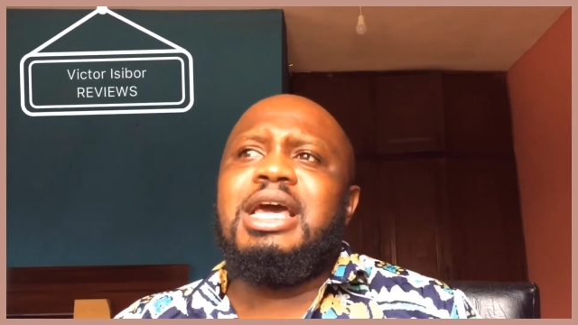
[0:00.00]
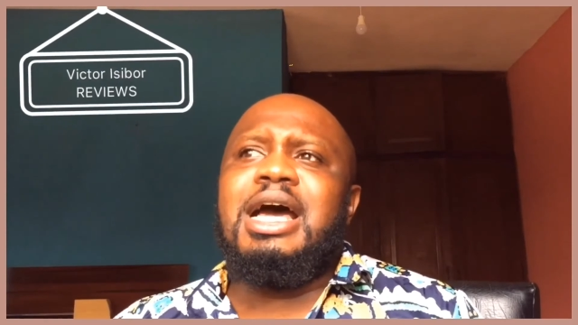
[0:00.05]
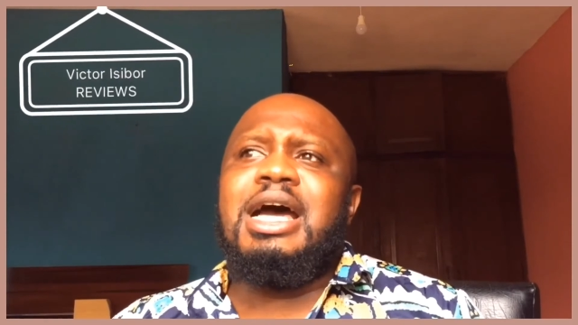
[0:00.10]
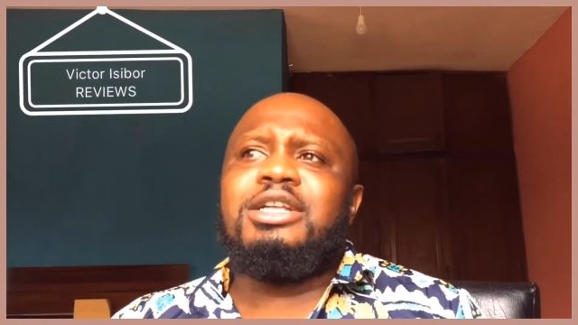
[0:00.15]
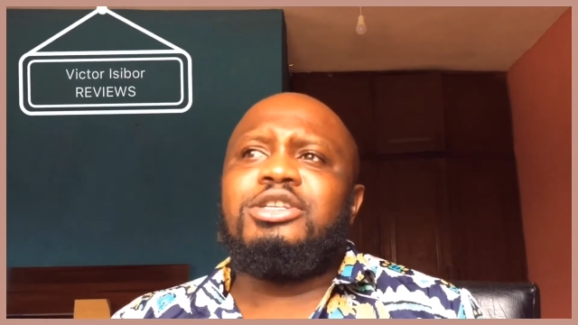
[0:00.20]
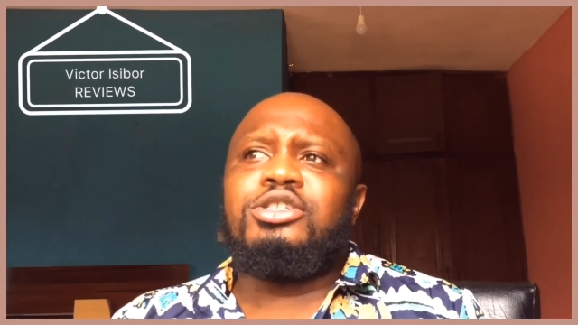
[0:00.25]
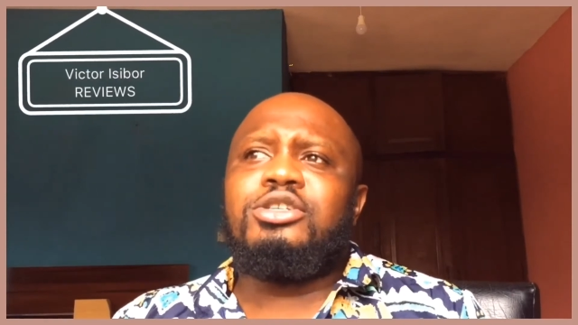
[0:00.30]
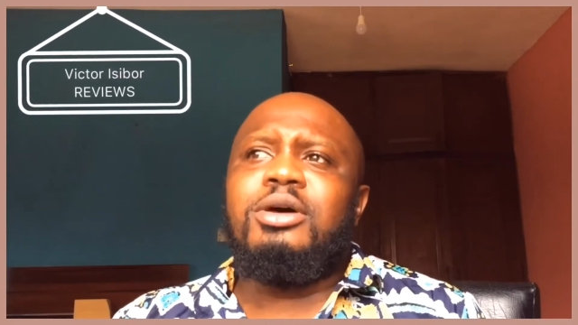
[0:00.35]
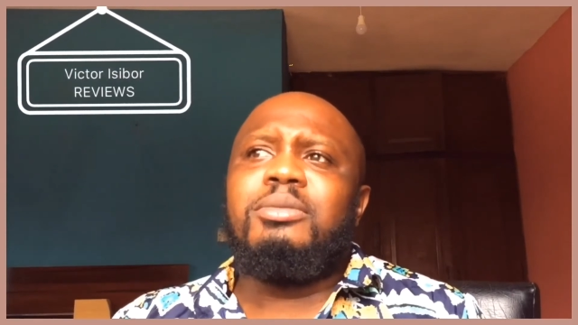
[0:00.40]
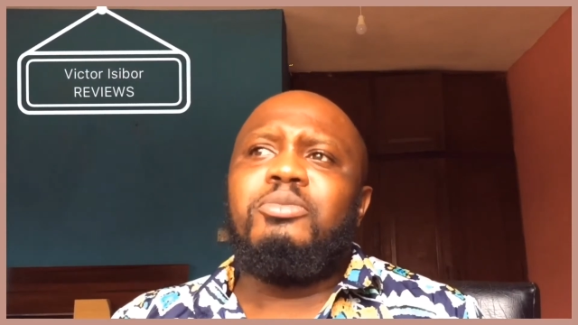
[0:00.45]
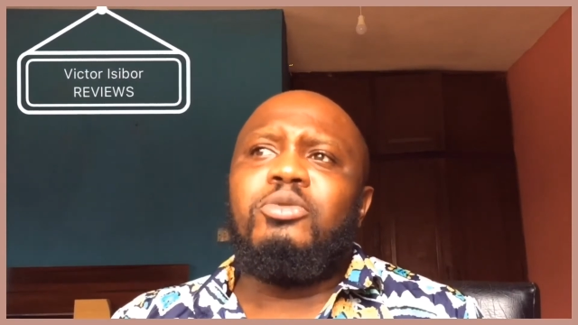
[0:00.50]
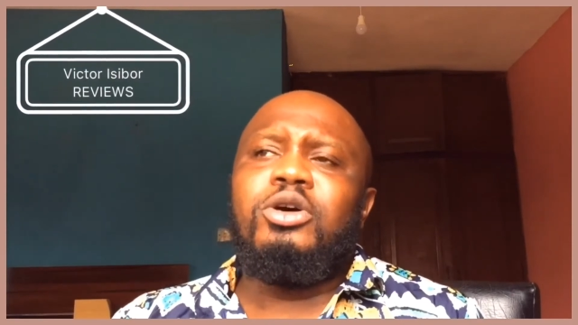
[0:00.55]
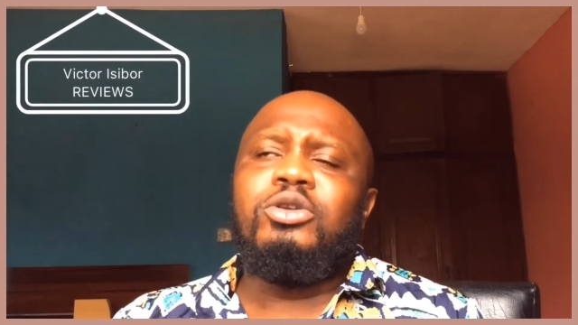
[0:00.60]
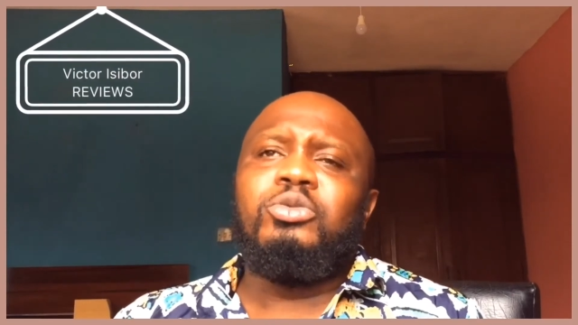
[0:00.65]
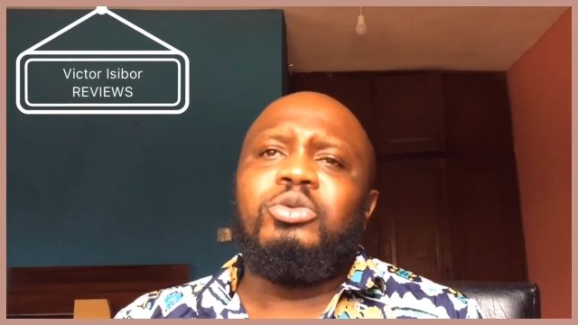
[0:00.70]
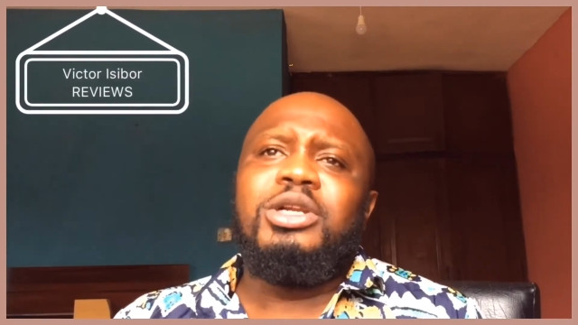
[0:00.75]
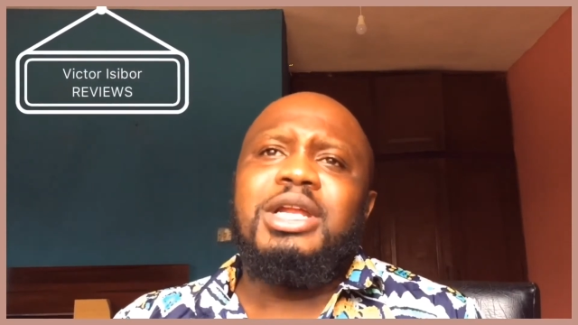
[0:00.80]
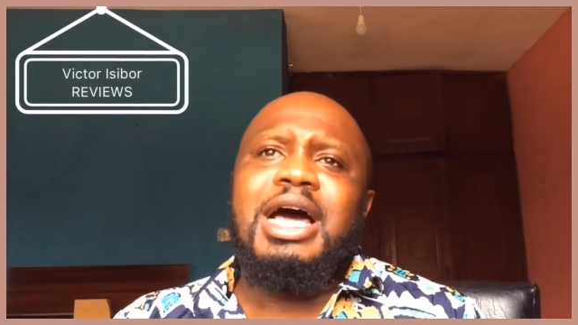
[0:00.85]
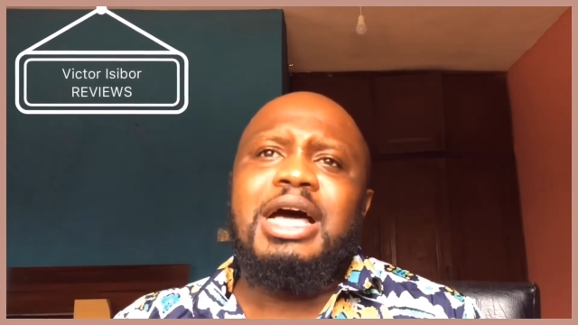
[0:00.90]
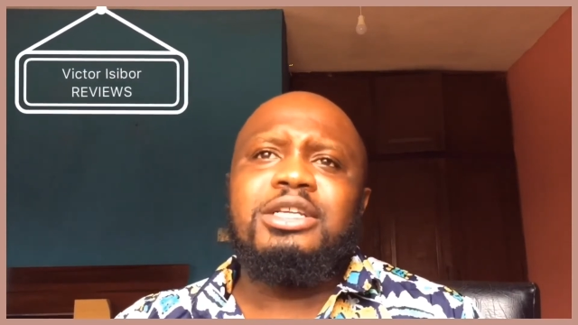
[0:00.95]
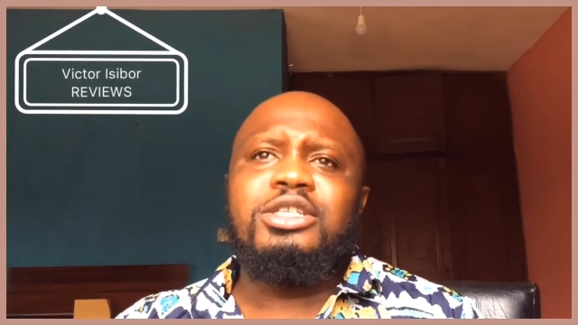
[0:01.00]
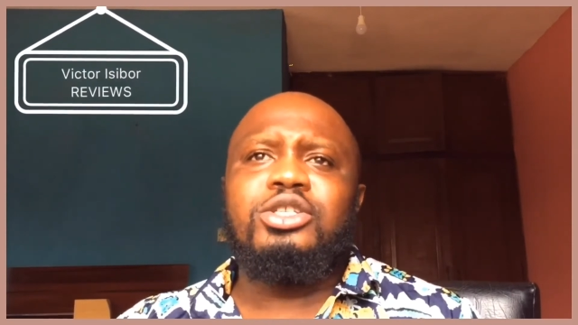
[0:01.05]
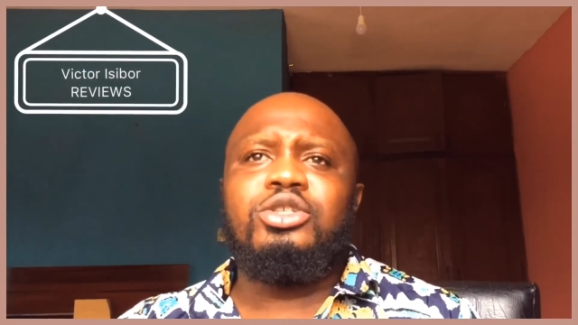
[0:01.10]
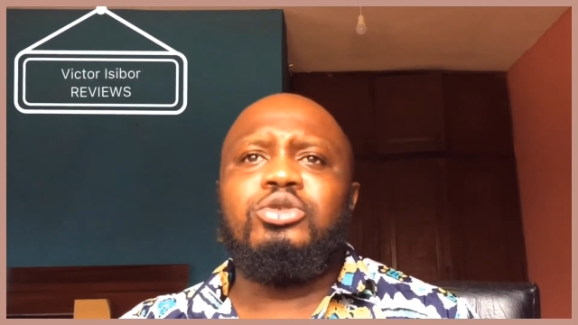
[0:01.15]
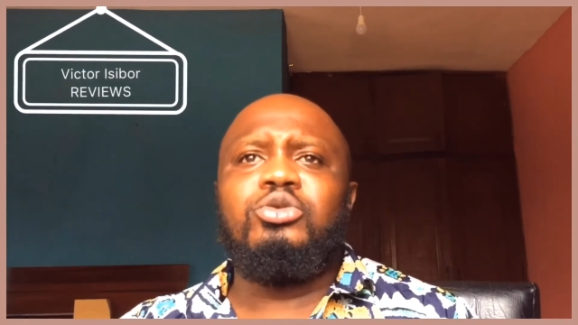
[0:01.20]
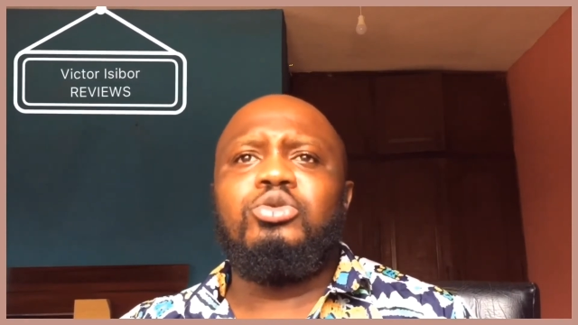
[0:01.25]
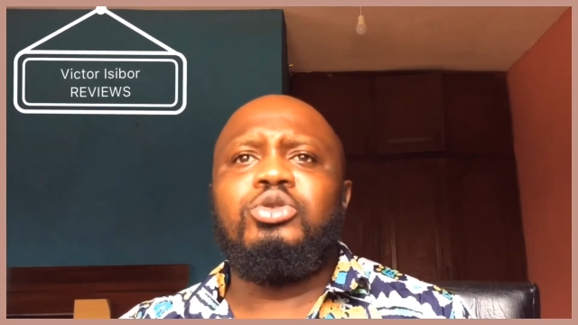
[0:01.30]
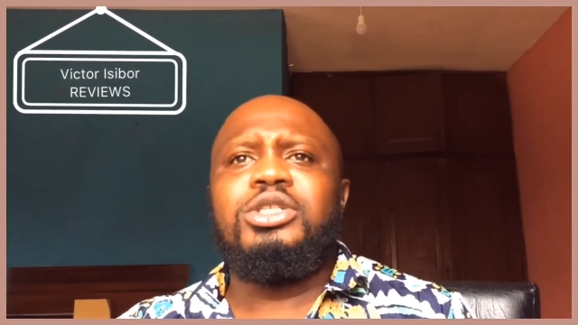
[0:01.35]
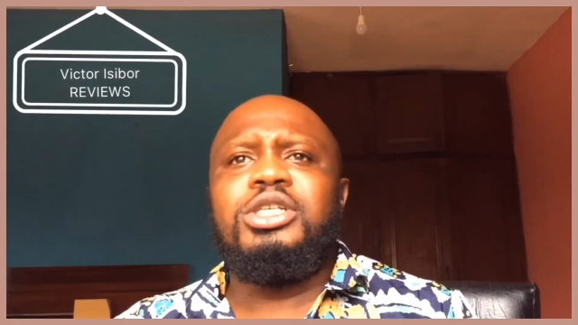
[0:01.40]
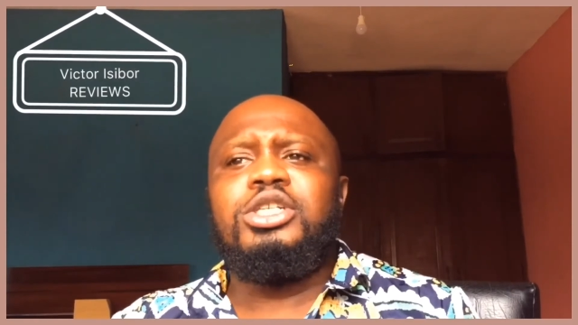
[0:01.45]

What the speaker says: And someone will ask you,